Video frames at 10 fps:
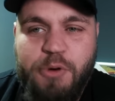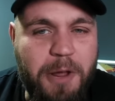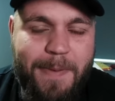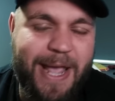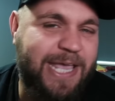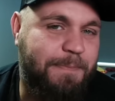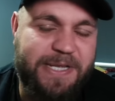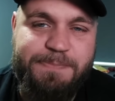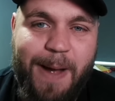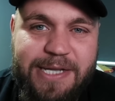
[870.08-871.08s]
Make it a
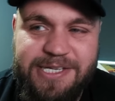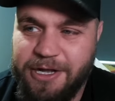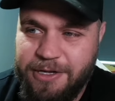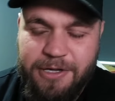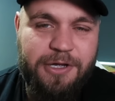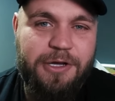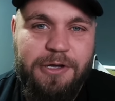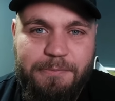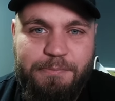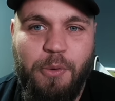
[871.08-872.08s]
bit spicier.
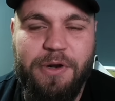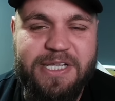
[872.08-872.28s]
Put one